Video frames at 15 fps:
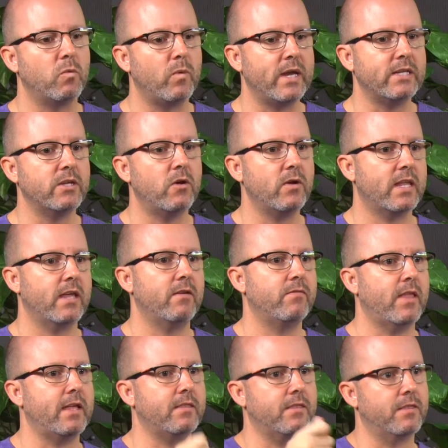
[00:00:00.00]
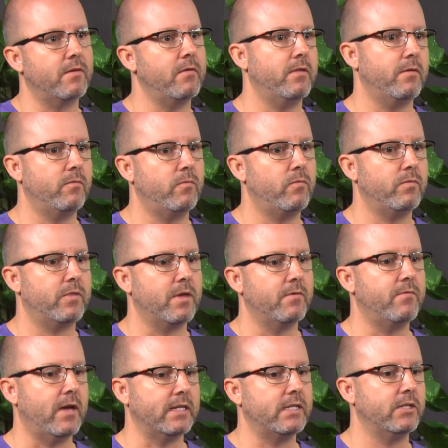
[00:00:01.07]
we don't give like the
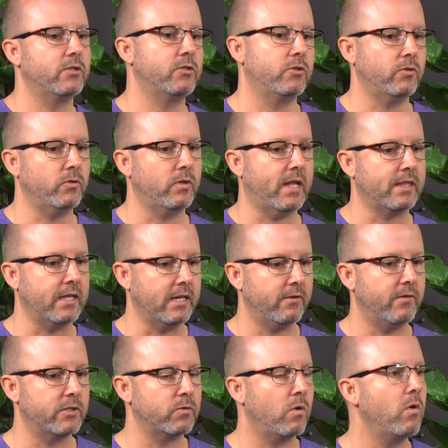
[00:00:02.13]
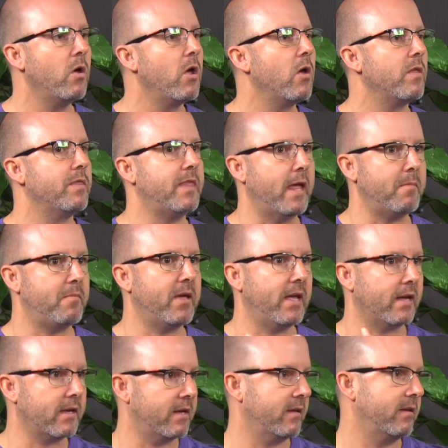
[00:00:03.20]
funding to like the individual. They
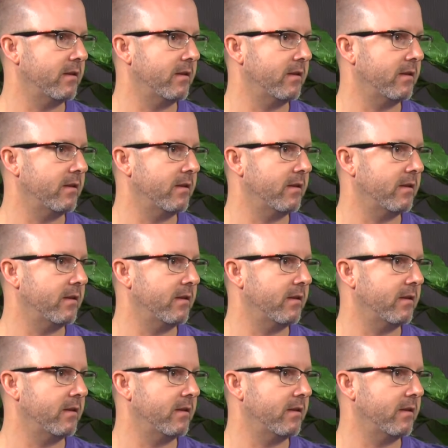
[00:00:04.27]
pick